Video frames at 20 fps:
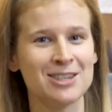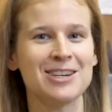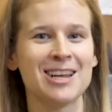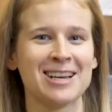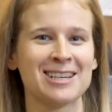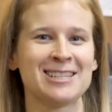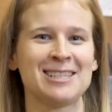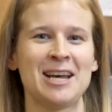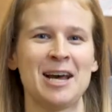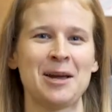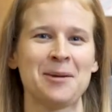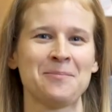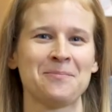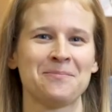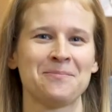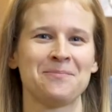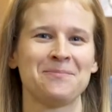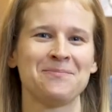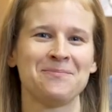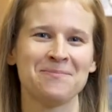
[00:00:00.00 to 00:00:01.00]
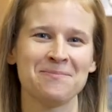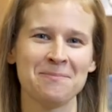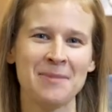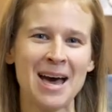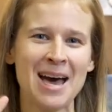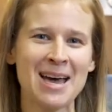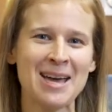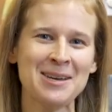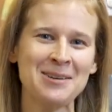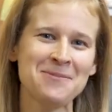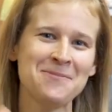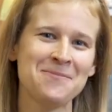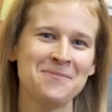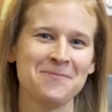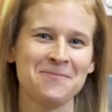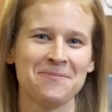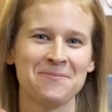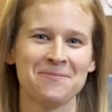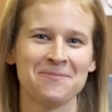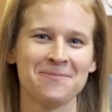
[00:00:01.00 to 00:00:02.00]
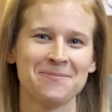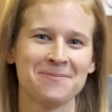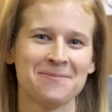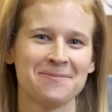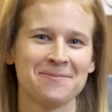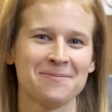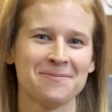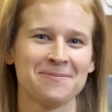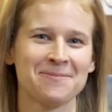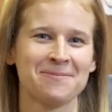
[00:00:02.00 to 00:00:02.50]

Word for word: you next time. Bye.